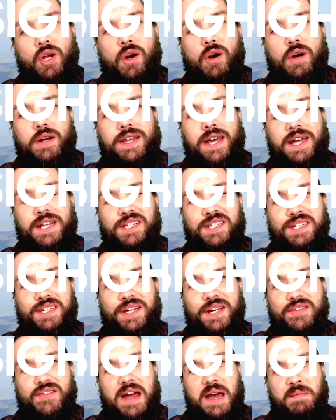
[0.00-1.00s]
on
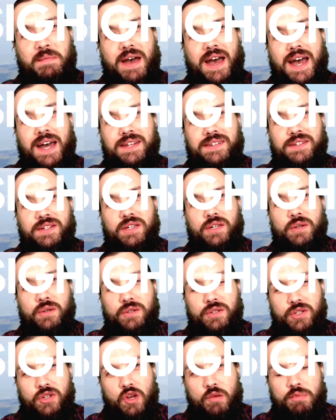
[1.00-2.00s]
Instagram and
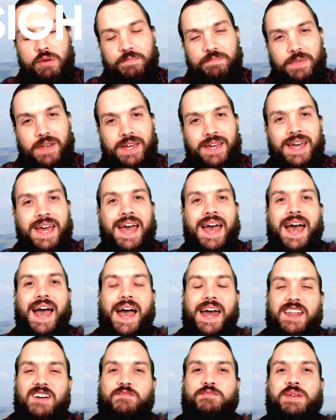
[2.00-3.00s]
YouTube.
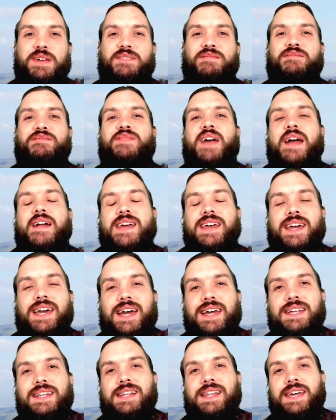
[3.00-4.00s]
And I've been very
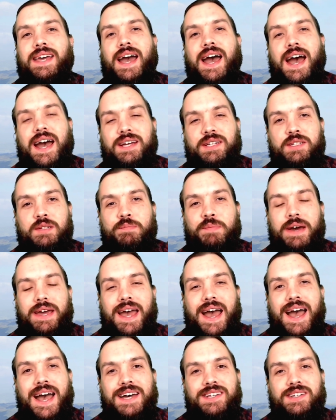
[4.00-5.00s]
kindly asked by
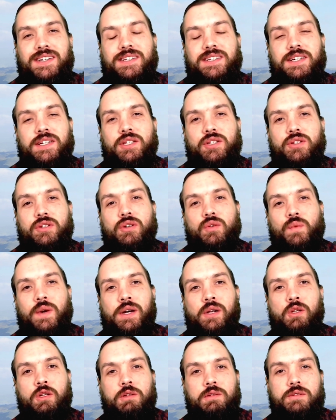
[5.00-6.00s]
Ask Teacher
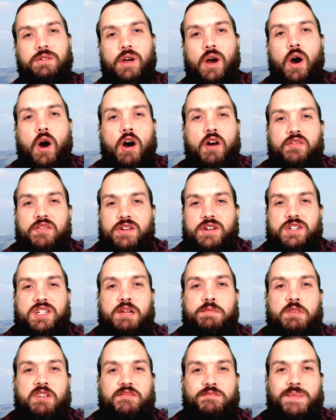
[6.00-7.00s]
Will to offer
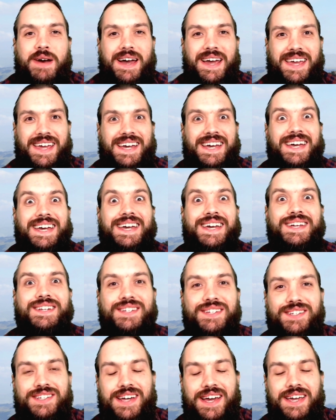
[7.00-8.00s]
some of my
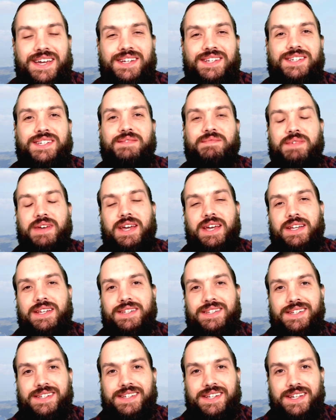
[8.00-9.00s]
insights
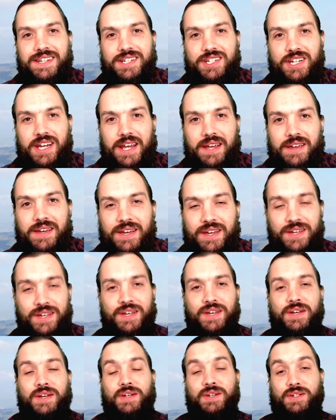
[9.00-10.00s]
into teaching.
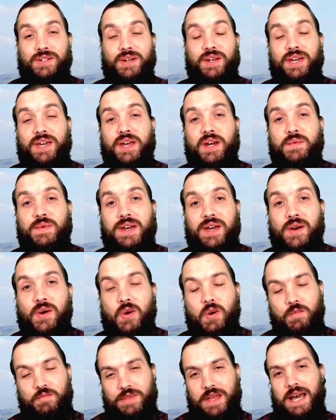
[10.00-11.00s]
So here we
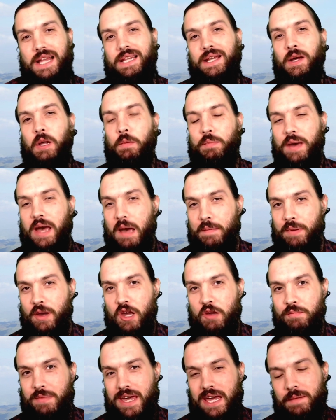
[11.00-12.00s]
go. A little bit
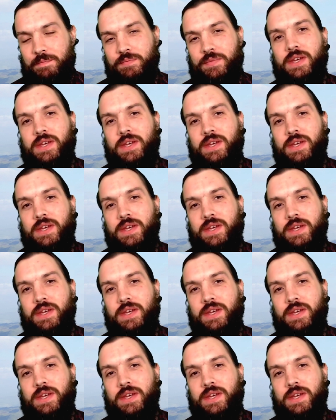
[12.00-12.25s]
about me.